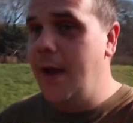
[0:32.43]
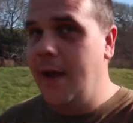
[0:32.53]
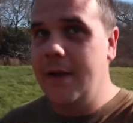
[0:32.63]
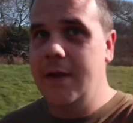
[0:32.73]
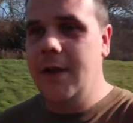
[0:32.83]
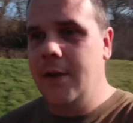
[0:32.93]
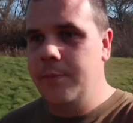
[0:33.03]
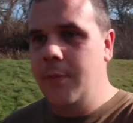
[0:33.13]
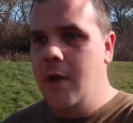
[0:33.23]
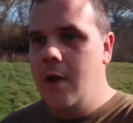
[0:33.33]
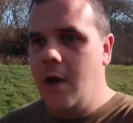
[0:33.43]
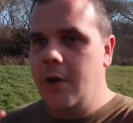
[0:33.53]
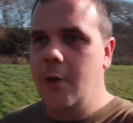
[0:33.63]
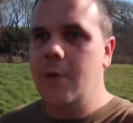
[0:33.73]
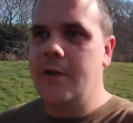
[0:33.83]
And I
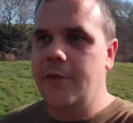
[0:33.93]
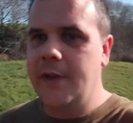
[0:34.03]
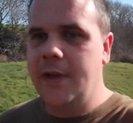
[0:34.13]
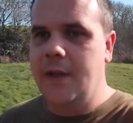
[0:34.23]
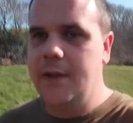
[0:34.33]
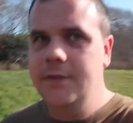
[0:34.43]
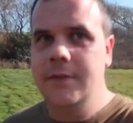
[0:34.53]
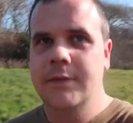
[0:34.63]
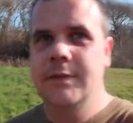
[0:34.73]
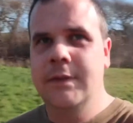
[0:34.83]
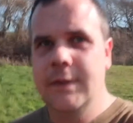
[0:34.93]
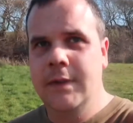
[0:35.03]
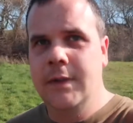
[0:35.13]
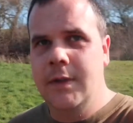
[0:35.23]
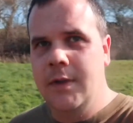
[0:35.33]
know what you're thinking.
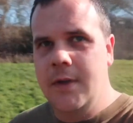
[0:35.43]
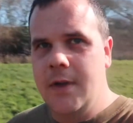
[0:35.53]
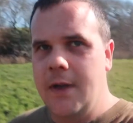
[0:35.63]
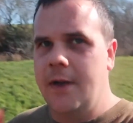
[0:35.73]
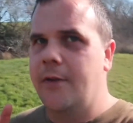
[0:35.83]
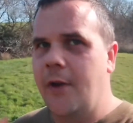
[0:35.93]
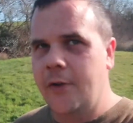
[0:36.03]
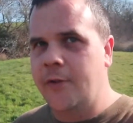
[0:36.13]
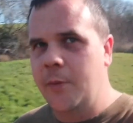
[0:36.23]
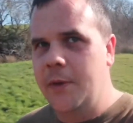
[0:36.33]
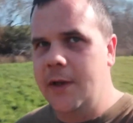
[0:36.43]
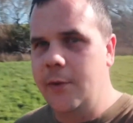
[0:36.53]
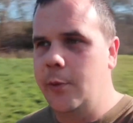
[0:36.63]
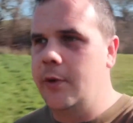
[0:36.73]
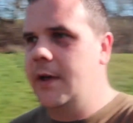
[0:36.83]
It's hard to
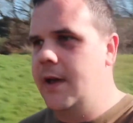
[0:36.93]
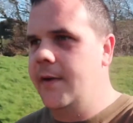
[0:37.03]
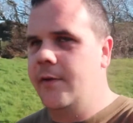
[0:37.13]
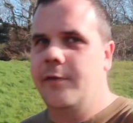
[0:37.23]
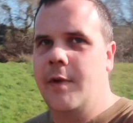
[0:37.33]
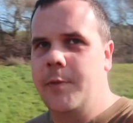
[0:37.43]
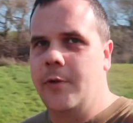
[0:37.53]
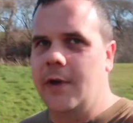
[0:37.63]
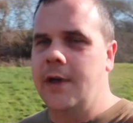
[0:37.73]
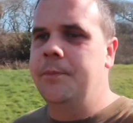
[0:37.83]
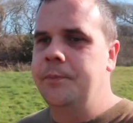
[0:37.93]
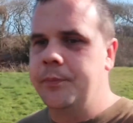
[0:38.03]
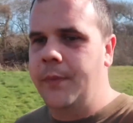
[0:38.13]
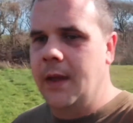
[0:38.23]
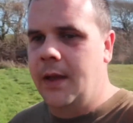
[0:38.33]
believe we're at the end of February
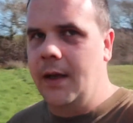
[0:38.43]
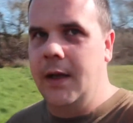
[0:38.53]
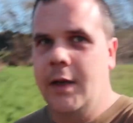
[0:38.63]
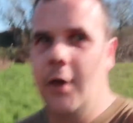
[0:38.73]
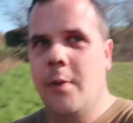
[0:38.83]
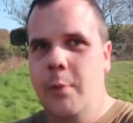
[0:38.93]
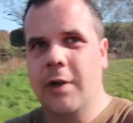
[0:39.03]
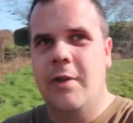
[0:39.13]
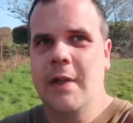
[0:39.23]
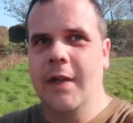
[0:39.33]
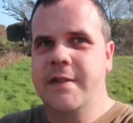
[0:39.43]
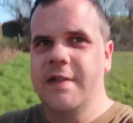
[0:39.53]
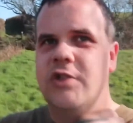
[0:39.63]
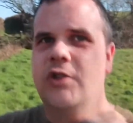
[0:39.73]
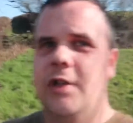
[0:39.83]
and I'm wearing a
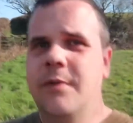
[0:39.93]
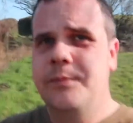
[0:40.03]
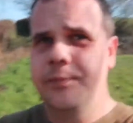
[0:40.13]
t-shirt